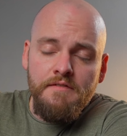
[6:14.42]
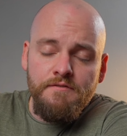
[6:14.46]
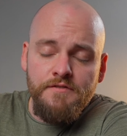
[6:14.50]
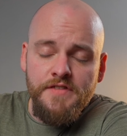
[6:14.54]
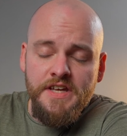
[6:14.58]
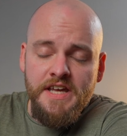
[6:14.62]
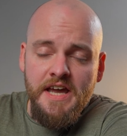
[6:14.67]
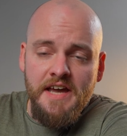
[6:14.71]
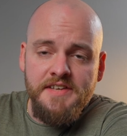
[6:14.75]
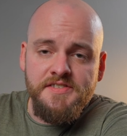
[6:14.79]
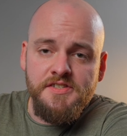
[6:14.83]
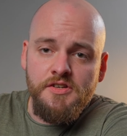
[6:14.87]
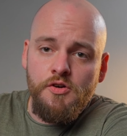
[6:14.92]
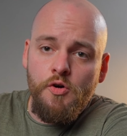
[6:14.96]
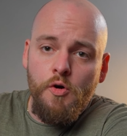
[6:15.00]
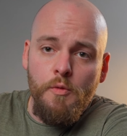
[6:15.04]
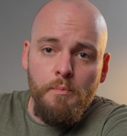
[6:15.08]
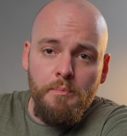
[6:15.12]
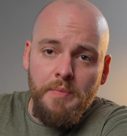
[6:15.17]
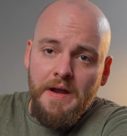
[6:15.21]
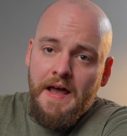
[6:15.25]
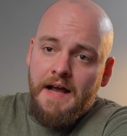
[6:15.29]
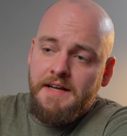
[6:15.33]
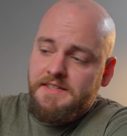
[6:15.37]

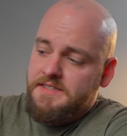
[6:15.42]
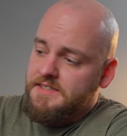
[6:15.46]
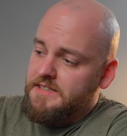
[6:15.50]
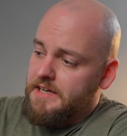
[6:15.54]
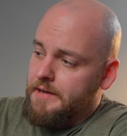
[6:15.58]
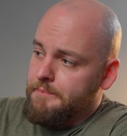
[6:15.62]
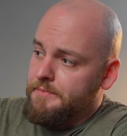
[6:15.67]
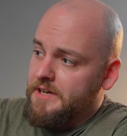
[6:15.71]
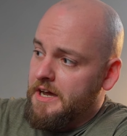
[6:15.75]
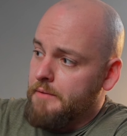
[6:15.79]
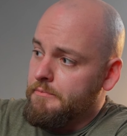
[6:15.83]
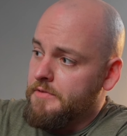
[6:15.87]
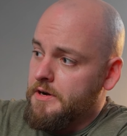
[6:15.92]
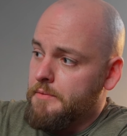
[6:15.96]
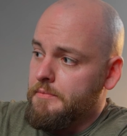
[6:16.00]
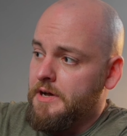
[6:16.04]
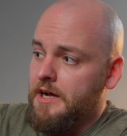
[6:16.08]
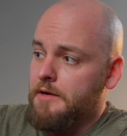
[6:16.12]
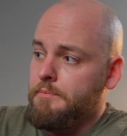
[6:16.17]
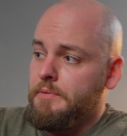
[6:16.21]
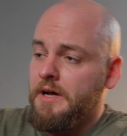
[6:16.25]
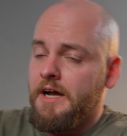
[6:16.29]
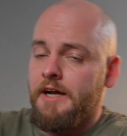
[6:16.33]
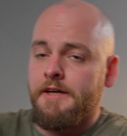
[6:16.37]
VSGO Black Snipe camera
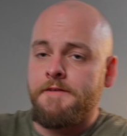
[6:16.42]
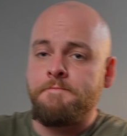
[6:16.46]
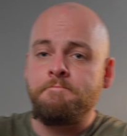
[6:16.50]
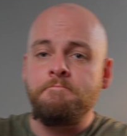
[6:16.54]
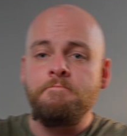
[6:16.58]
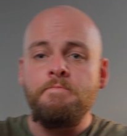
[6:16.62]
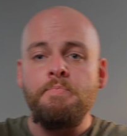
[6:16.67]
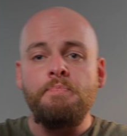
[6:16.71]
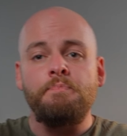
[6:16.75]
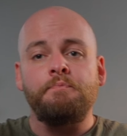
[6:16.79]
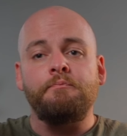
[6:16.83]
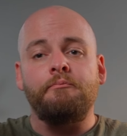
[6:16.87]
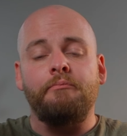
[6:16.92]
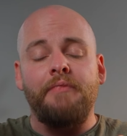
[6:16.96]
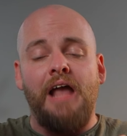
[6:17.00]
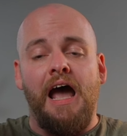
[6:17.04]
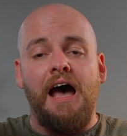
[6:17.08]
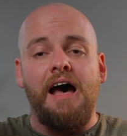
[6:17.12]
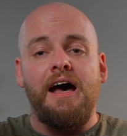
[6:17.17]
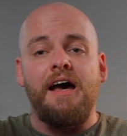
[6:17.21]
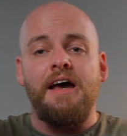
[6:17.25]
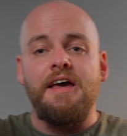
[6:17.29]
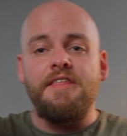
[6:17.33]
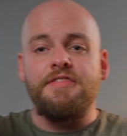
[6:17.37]
backpack.
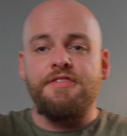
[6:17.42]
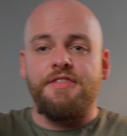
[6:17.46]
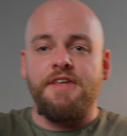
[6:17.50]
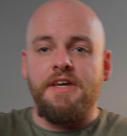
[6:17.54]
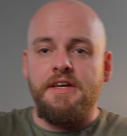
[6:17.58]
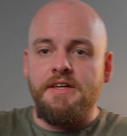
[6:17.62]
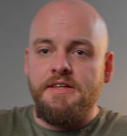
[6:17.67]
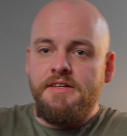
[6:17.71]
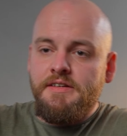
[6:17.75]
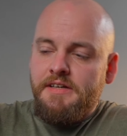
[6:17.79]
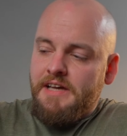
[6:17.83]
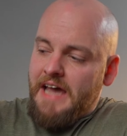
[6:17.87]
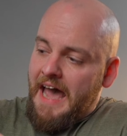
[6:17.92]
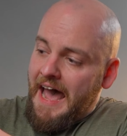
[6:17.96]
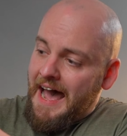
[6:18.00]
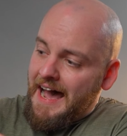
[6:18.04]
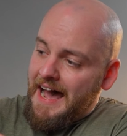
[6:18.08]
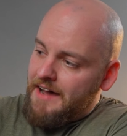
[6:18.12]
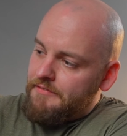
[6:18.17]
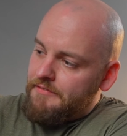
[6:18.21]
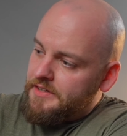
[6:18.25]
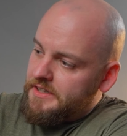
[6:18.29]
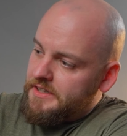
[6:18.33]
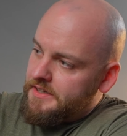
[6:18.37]
I think
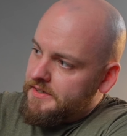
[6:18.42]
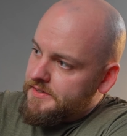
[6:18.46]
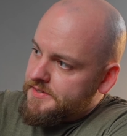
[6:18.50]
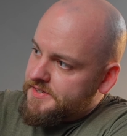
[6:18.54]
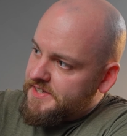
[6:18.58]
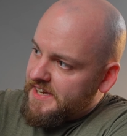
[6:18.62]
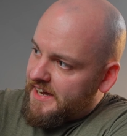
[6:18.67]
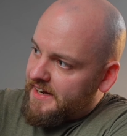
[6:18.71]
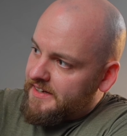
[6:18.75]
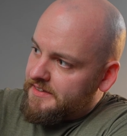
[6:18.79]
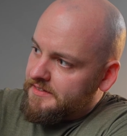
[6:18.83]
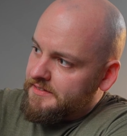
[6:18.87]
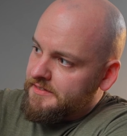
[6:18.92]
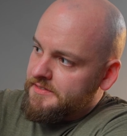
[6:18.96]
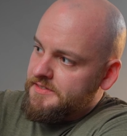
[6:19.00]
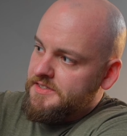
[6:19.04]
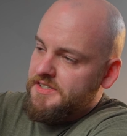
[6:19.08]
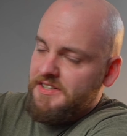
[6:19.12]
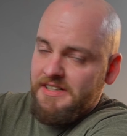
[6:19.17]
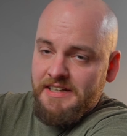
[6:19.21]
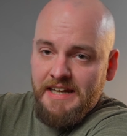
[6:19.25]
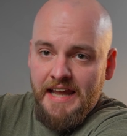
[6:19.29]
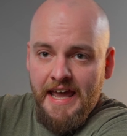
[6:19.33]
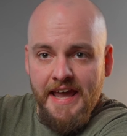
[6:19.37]
having a
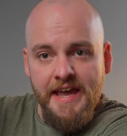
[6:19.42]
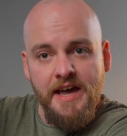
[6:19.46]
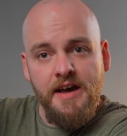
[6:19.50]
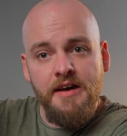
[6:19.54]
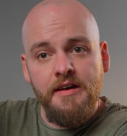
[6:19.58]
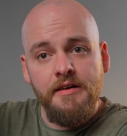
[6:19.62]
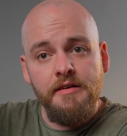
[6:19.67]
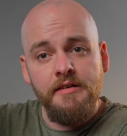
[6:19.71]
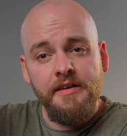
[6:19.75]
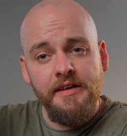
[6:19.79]
second layer